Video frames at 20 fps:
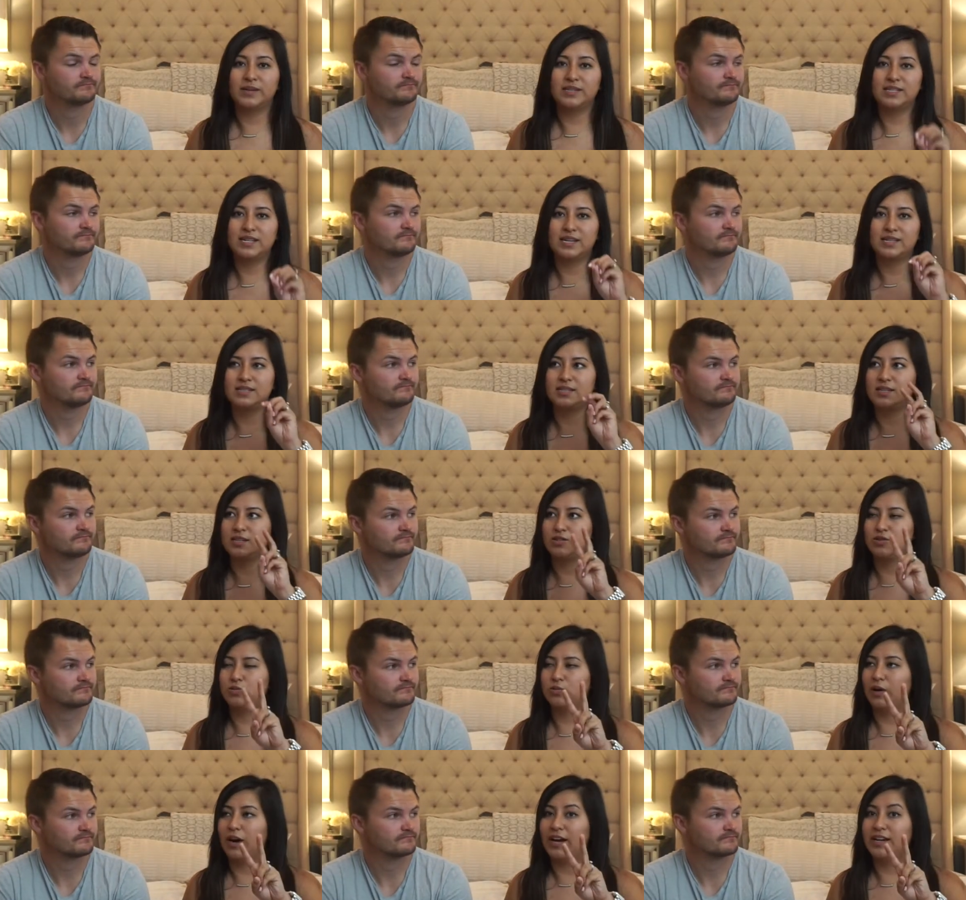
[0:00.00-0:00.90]
Speaker 1: been tested
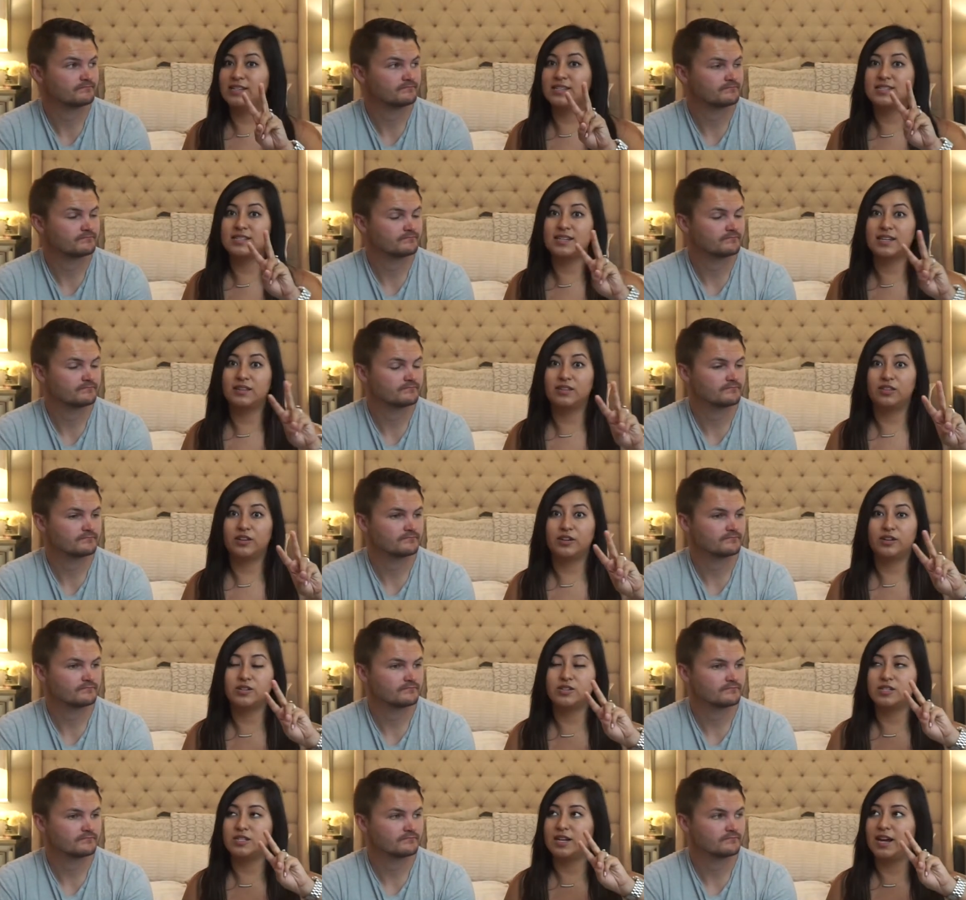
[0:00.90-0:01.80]
twice, and
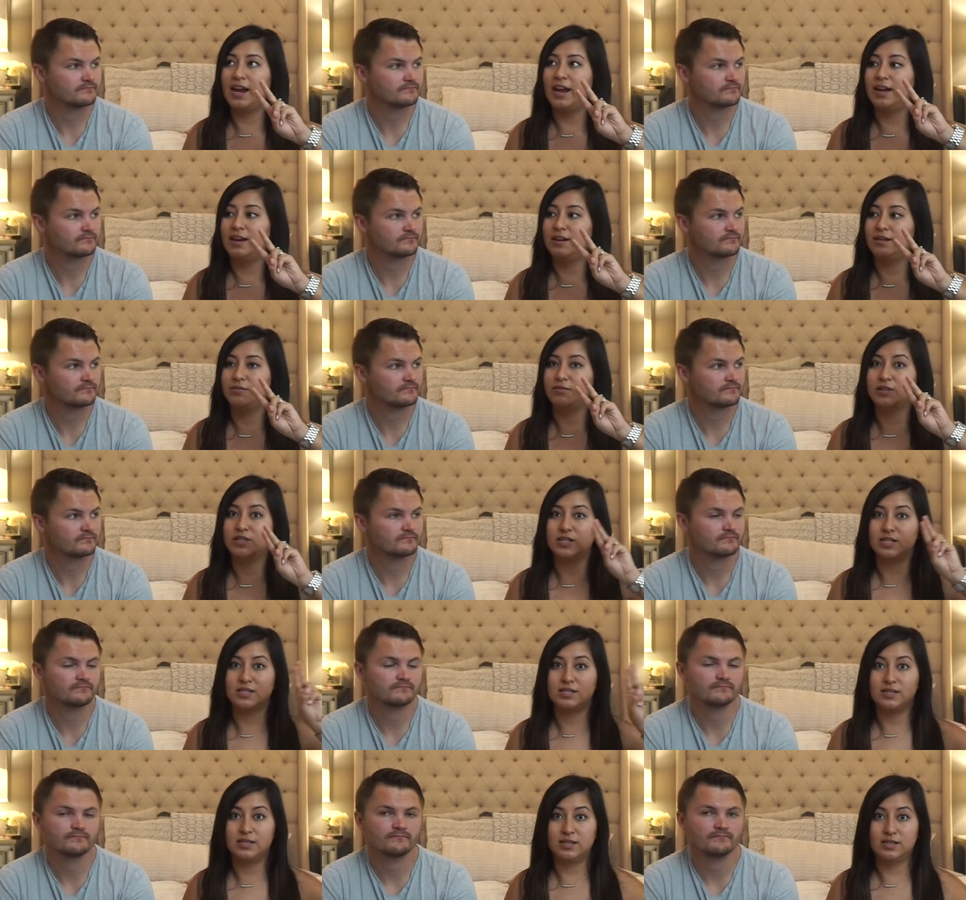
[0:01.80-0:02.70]
Thursday, which
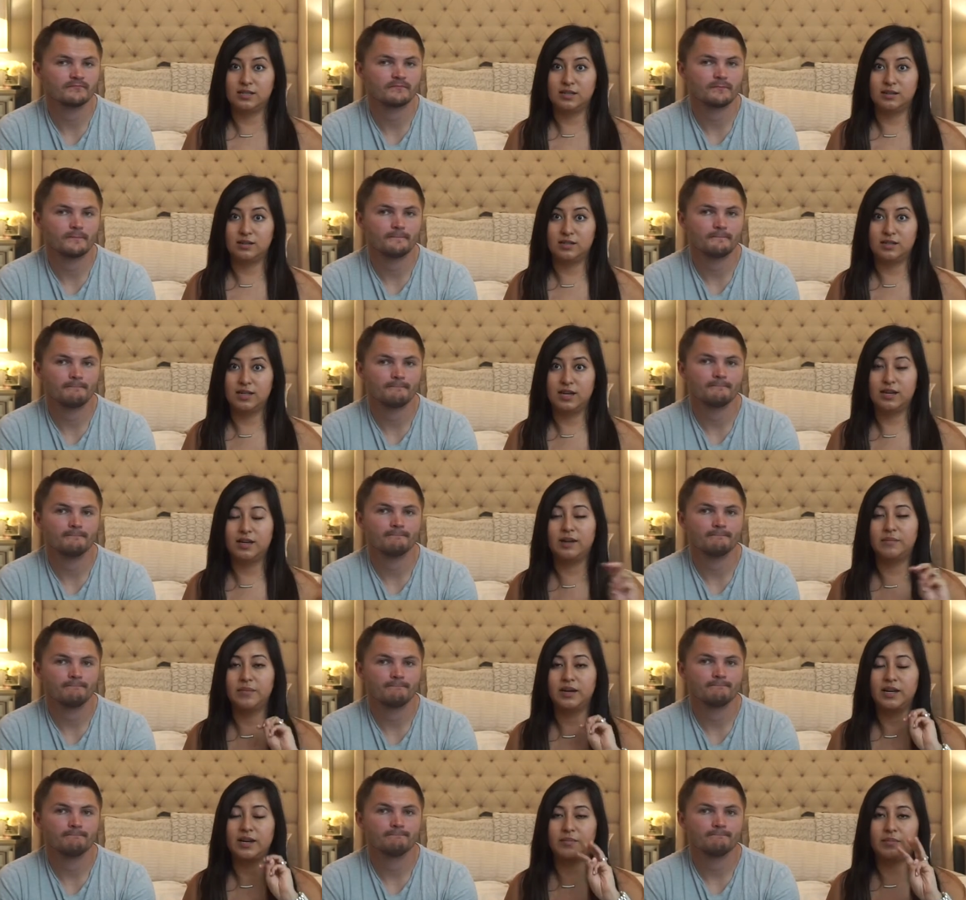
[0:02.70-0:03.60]
is this Thursday
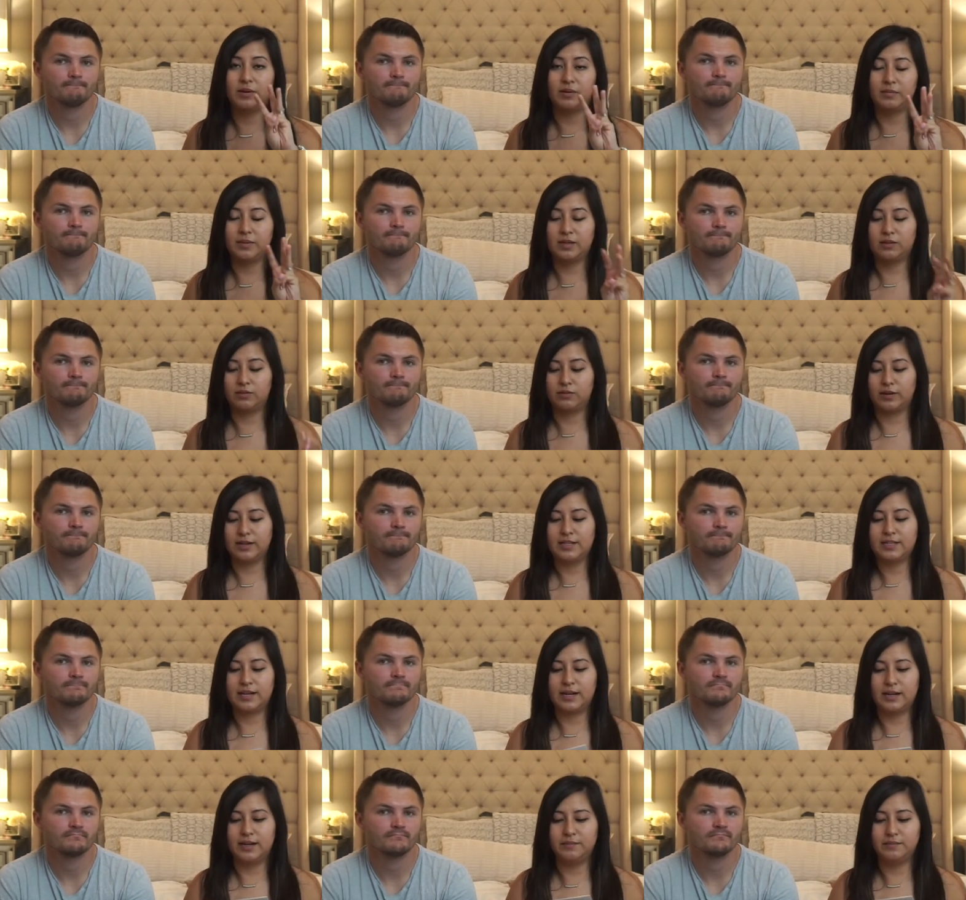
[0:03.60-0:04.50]
coming up, it'll be three
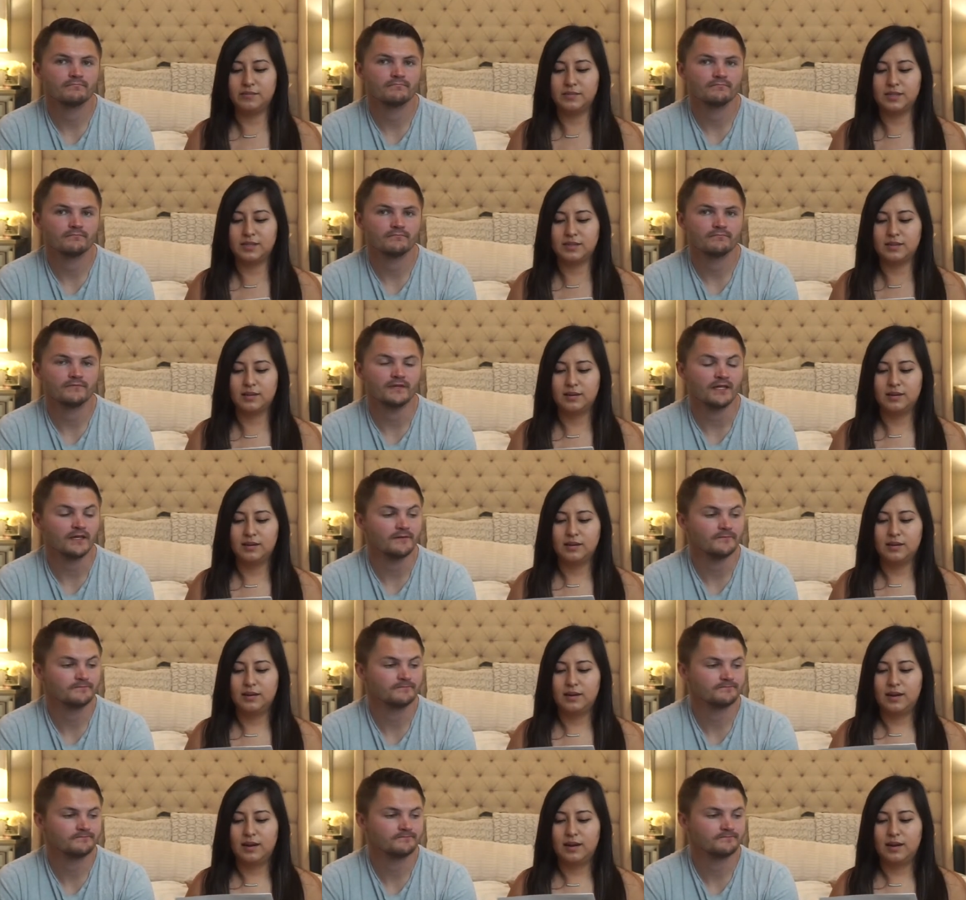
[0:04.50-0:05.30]
times. Yeah.